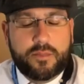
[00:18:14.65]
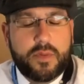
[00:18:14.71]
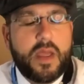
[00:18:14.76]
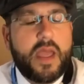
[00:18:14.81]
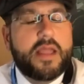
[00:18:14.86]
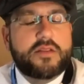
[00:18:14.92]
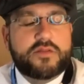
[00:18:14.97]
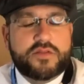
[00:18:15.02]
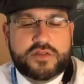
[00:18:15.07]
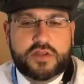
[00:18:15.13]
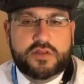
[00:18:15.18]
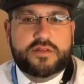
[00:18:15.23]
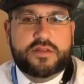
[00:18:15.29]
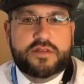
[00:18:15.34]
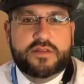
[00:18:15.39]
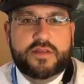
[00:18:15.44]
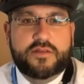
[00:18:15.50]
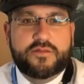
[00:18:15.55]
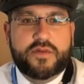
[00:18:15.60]
introduce
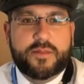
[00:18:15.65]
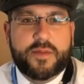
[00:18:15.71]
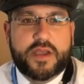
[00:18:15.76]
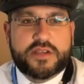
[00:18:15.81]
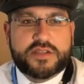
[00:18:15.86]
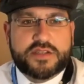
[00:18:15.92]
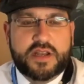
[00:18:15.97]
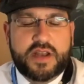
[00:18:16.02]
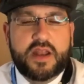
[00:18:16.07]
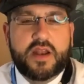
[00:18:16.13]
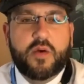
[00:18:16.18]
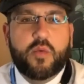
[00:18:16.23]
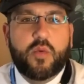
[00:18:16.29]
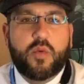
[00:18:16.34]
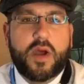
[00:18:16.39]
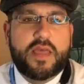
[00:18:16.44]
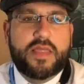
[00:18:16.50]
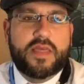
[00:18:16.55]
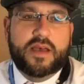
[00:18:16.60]
this information in a
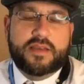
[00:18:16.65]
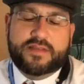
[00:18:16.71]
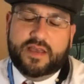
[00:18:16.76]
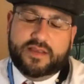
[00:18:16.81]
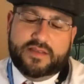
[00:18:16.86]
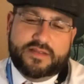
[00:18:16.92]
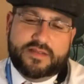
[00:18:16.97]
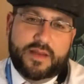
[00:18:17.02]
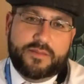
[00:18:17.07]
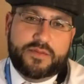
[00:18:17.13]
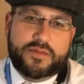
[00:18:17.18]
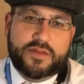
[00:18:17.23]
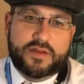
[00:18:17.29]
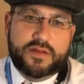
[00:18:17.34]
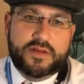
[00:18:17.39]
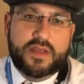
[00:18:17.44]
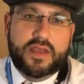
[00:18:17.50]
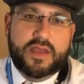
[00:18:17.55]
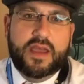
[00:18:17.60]
way that's
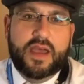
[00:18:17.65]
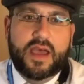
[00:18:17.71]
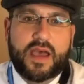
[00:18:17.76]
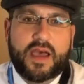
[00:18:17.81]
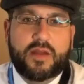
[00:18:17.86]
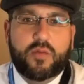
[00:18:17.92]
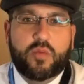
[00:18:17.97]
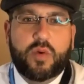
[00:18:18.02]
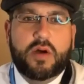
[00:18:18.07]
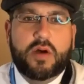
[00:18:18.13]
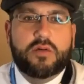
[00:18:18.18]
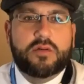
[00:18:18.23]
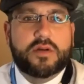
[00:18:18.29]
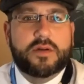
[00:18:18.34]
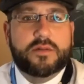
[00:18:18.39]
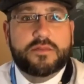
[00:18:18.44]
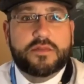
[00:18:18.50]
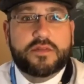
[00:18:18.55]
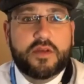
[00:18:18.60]
accepted and
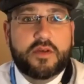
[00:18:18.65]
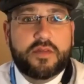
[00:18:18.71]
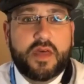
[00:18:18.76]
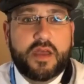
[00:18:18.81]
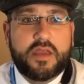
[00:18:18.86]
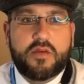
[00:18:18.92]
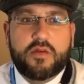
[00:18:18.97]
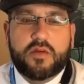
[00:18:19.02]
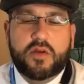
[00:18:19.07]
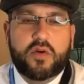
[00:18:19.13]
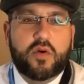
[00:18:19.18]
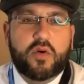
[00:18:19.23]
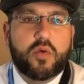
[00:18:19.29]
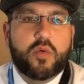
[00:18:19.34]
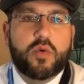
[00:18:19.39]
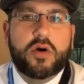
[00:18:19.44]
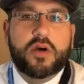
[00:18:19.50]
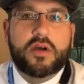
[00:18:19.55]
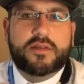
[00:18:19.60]
welcomed, so that you can all
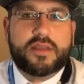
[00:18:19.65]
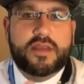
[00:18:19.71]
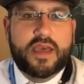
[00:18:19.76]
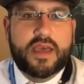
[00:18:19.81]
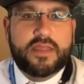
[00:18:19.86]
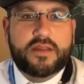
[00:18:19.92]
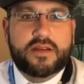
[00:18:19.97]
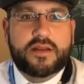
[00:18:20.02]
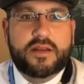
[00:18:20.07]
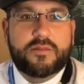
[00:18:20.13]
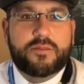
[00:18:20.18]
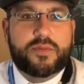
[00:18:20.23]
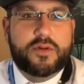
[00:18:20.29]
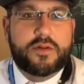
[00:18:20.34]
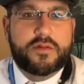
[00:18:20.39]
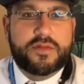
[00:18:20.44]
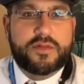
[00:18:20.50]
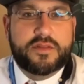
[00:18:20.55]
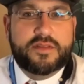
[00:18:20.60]
work together and
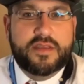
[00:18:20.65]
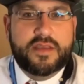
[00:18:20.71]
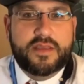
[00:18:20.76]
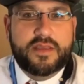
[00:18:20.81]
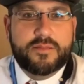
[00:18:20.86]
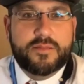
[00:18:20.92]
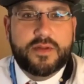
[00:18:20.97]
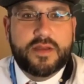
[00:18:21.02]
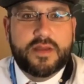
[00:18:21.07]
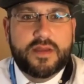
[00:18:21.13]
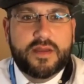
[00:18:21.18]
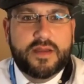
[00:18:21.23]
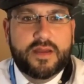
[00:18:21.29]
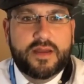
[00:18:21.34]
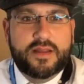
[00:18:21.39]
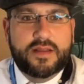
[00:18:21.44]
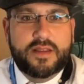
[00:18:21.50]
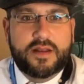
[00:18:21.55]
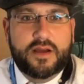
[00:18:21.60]
improve the team.
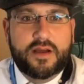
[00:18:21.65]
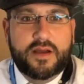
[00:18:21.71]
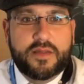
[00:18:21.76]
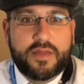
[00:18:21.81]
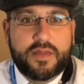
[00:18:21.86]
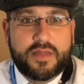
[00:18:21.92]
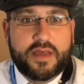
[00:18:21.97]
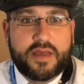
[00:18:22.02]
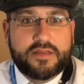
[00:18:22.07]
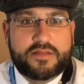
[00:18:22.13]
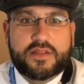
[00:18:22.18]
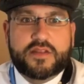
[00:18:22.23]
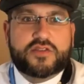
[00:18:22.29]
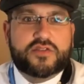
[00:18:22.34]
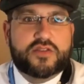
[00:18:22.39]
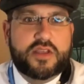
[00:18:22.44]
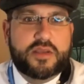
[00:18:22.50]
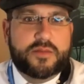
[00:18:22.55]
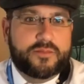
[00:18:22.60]
And you know, I think that's the
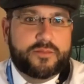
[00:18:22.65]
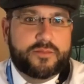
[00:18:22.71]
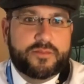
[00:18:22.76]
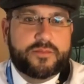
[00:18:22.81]
dream